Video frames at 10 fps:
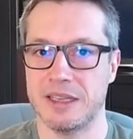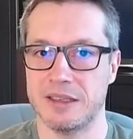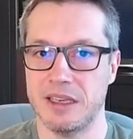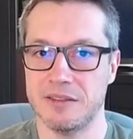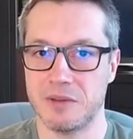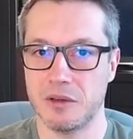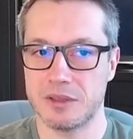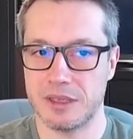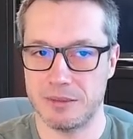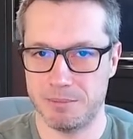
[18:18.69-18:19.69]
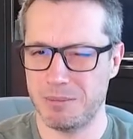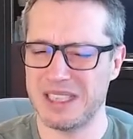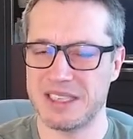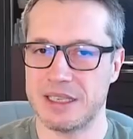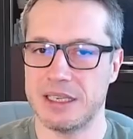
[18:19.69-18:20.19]
an invoice,
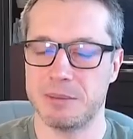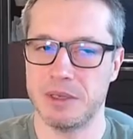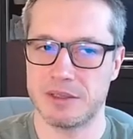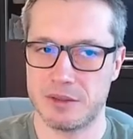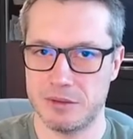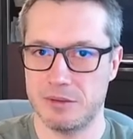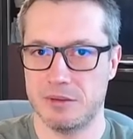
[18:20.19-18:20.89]
basically it means